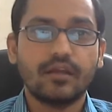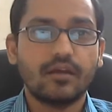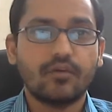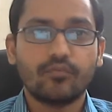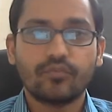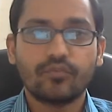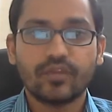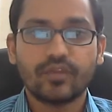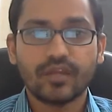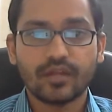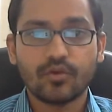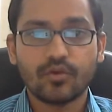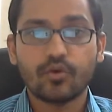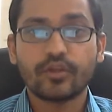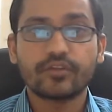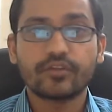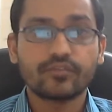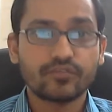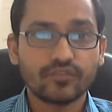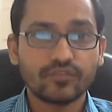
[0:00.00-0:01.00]
we are
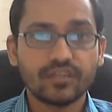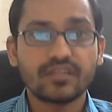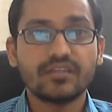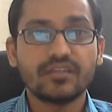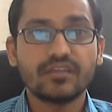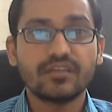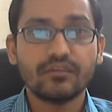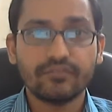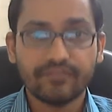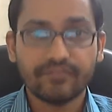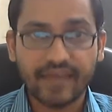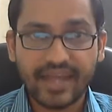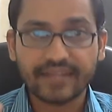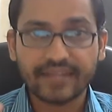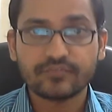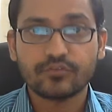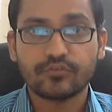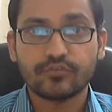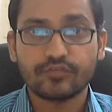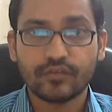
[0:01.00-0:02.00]
going to see the
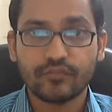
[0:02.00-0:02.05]
effect of